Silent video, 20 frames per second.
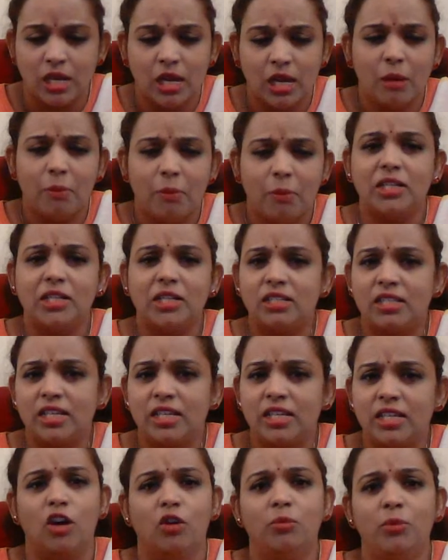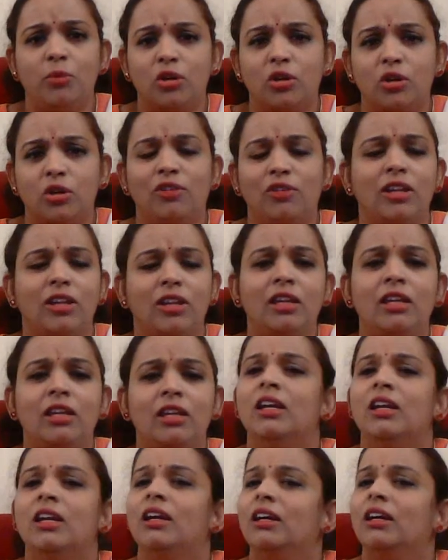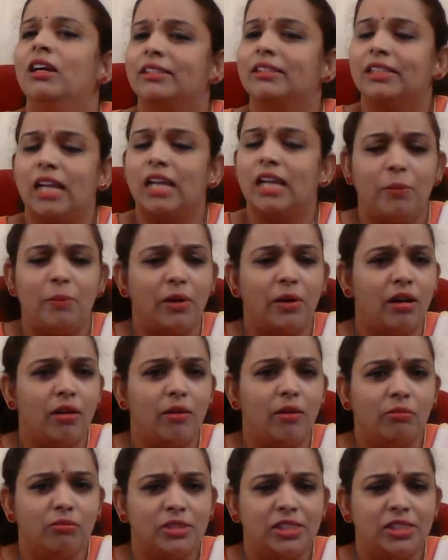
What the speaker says: but see how beautifully Kappa